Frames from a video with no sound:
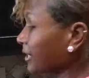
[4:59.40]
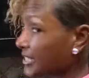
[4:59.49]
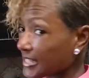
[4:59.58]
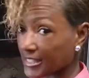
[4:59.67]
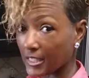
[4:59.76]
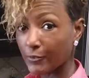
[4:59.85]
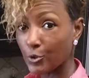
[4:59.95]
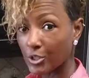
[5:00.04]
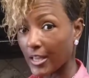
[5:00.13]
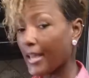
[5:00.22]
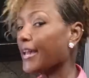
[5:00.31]
because instead of
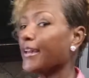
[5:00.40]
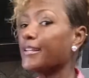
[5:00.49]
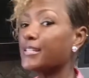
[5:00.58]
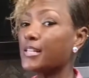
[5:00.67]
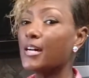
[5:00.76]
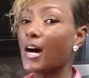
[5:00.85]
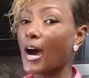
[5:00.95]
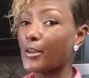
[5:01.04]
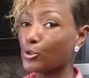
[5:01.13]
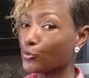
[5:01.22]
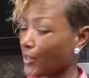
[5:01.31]
using eggs,
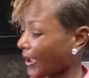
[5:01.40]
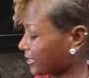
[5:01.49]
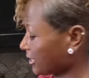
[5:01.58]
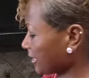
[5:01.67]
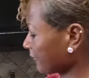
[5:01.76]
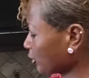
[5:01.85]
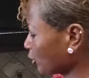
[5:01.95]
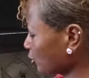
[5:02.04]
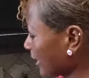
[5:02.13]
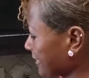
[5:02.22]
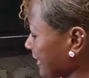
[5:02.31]
I use flaxseed. I
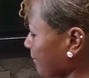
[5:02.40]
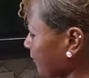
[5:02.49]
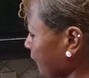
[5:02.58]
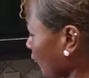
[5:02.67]
told you guys that